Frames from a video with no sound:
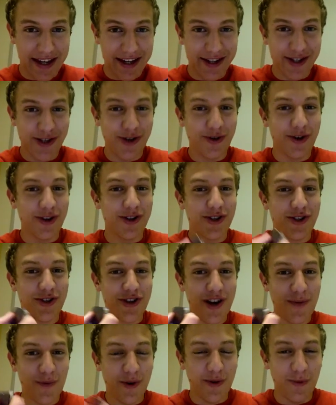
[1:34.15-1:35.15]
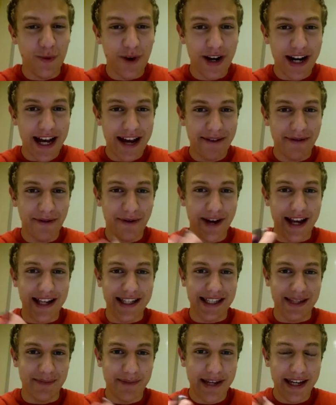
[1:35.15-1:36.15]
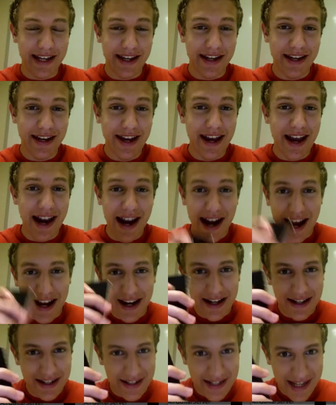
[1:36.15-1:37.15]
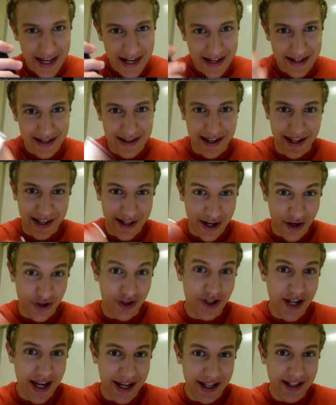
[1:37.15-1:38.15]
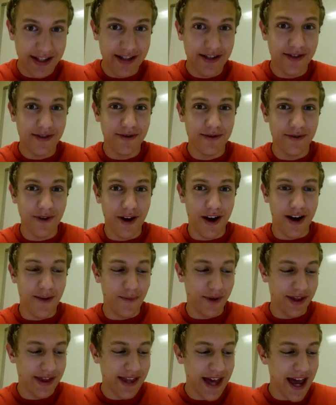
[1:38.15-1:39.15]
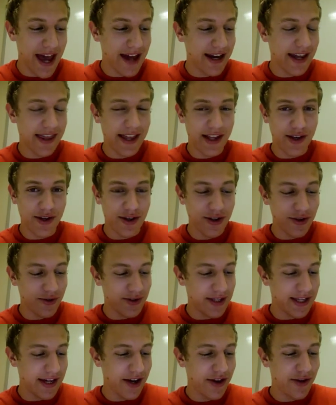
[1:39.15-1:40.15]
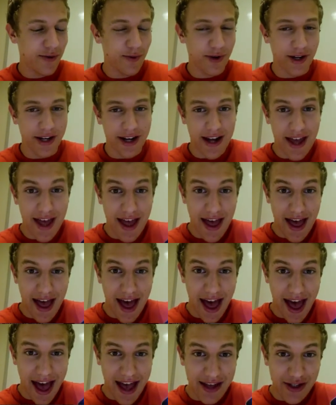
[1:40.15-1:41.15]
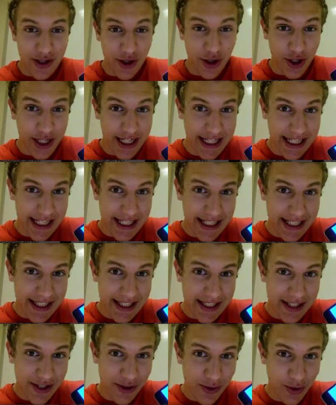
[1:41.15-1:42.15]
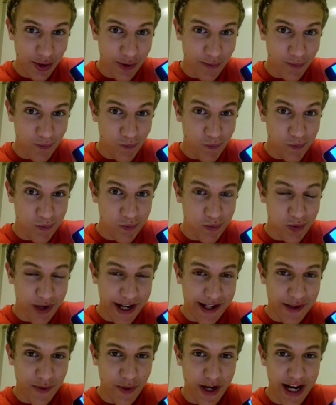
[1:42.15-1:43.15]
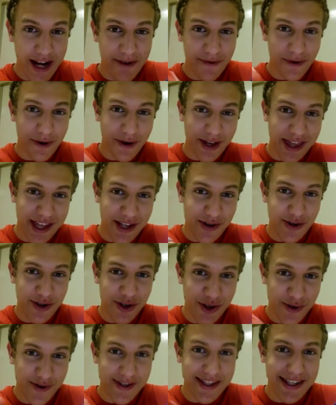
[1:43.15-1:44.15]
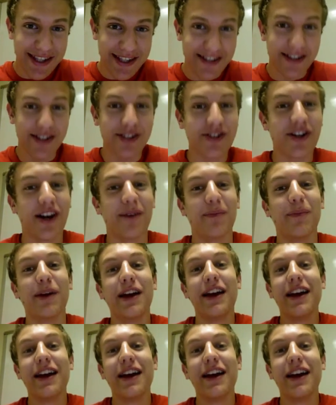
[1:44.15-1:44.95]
So you could strum with one iPhone as the pick, and I could detect like a shake with that, and then you can use the other one as your keys. You can press whatever, and then you can use this to strum.